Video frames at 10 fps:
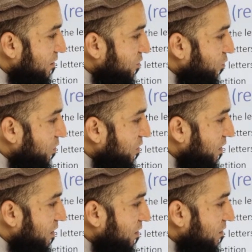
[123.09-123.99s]
this one
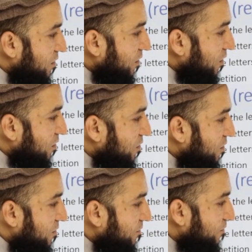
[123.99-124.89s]
is not.
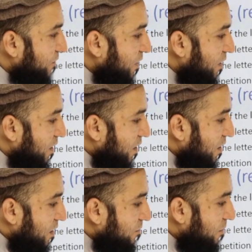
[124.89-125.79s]

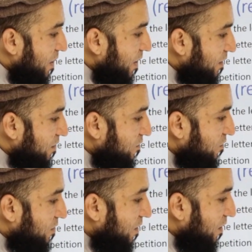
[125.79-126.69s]
Ba is
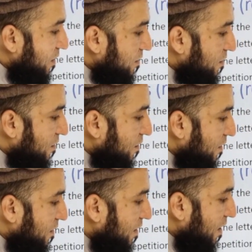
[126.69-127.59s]
not silent.
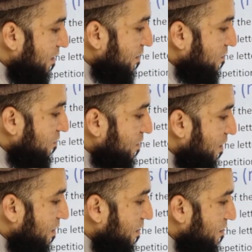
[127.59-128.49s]
Dal is not
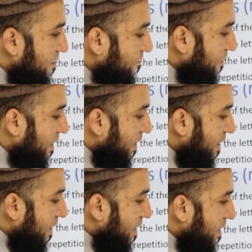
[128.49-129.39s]
silent,
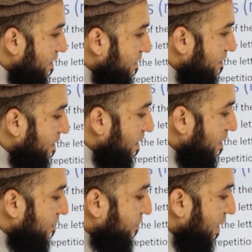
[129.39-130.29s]
and
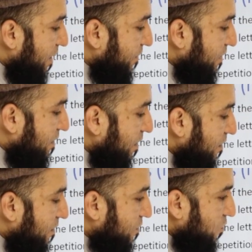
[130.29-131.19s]
alif is
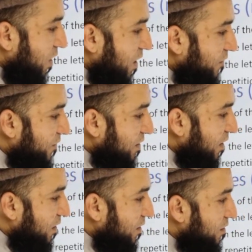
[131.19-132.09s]
silent. So alif is
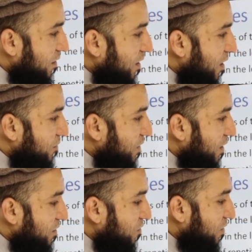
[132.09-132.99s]
silent. Hamza
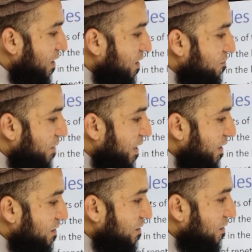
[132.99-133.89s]
is not silent. Ba
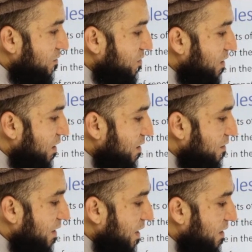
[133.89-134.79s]
is not
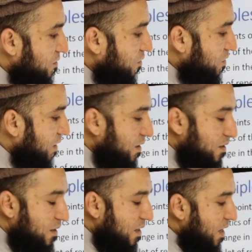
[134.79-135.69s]
silent. Dal is not
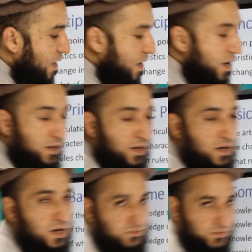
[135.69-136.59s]
silent, and
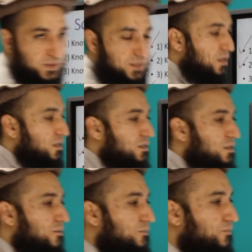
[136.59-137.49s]
alif is silent.